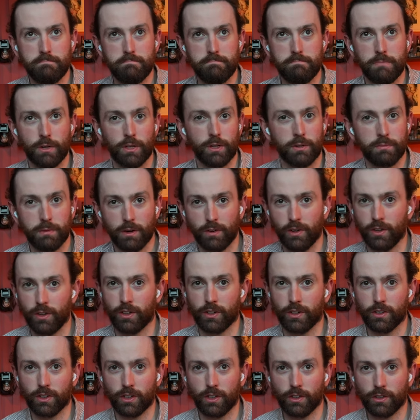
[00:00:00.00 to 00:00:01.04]
But they're probably not
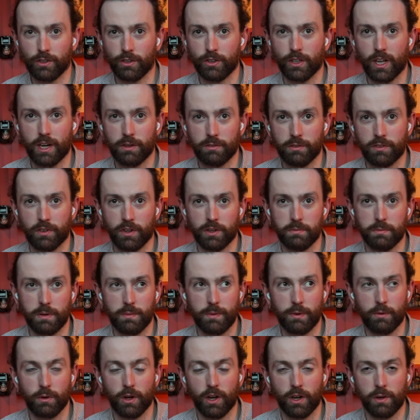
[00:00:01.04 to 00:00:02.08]
going to do that without maybe
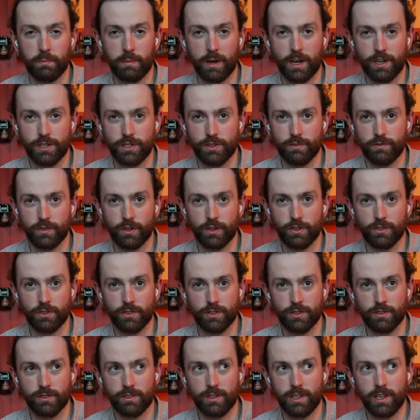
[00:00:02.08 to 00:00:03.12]
running past you first.
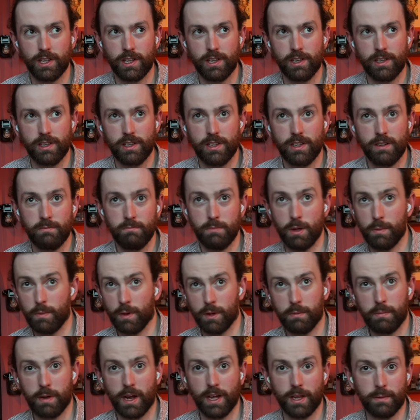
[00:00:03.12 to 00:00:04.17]
Maybe you
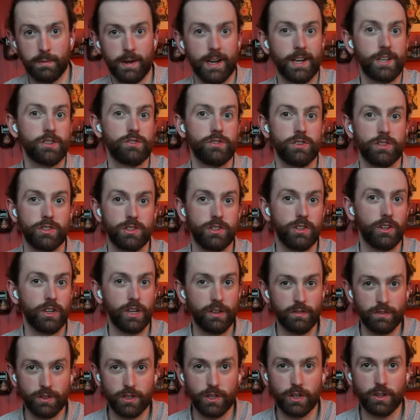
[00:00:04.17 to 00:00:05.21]
pay them extra to not
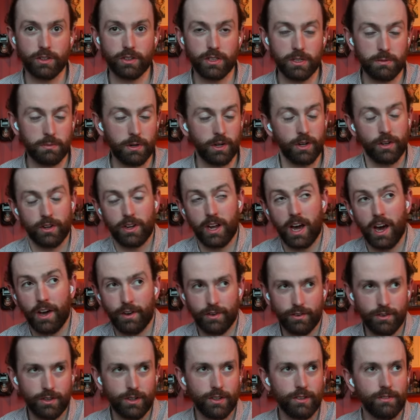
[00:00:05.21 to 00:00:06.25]
even talk to you about it. I
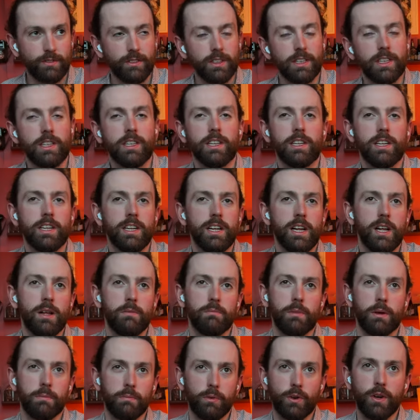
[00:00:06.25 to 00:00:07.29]
don't know.
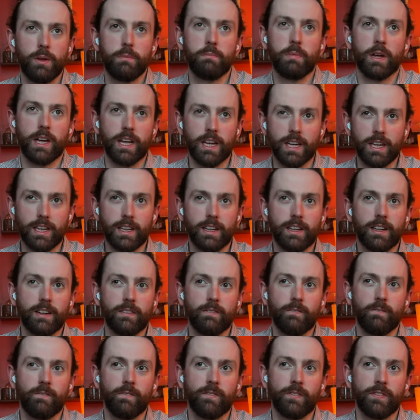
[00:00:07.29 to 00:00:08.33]
My point being,
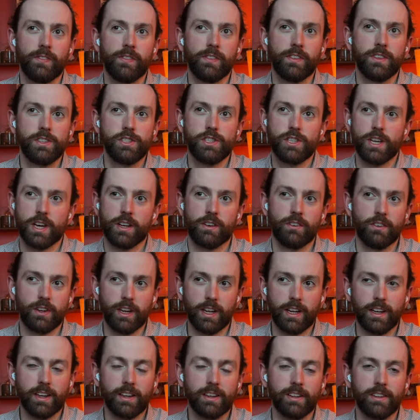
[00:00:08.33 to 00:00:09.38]

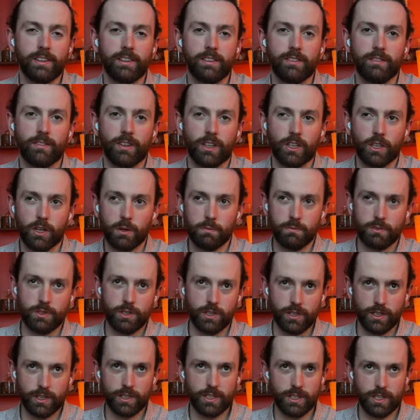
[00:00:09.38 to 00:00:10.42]
generally, when it comes to
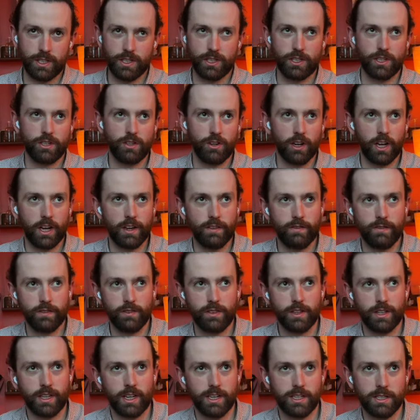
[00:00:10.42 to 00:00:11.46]
the decisions in your life,
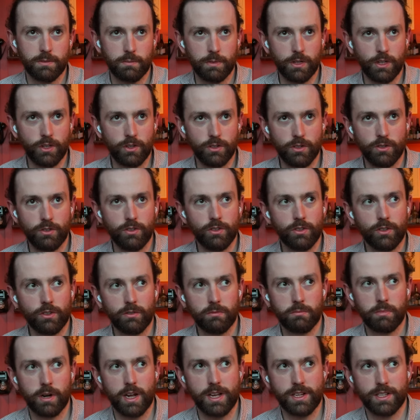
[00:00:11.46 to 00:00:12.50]
it has to be you
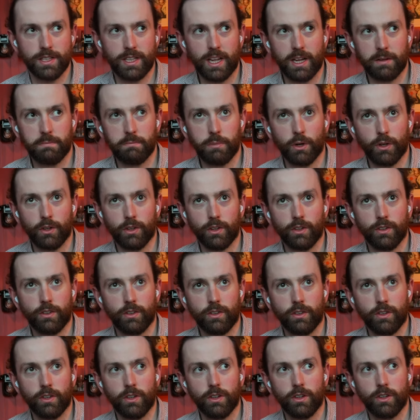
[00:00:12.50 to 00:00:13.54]
pressing that button
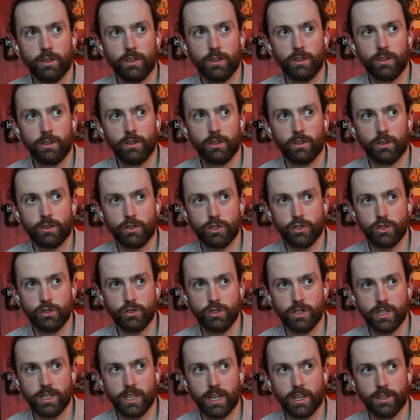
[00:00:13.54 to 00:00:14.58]
or
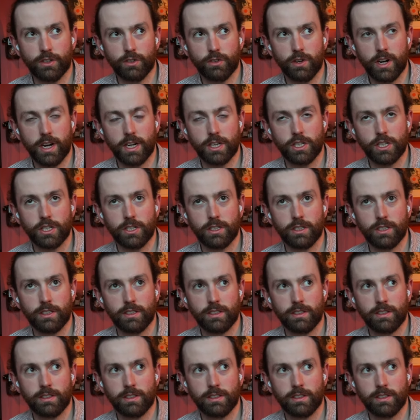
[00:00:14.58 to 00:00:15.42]
choosing that direction.